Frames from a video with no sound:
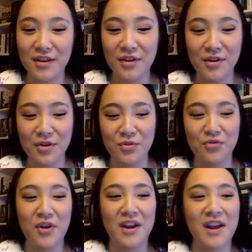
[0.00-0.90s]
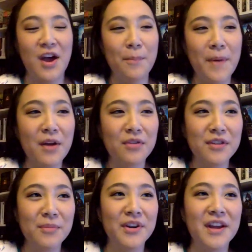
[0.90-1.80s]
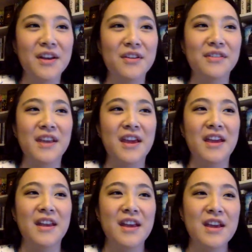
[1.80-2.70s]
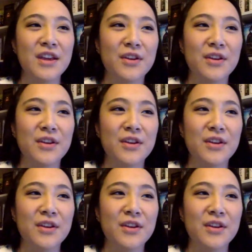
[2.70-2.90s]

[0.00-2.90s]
You know, she was trying to help out someone else, and mm-hmm.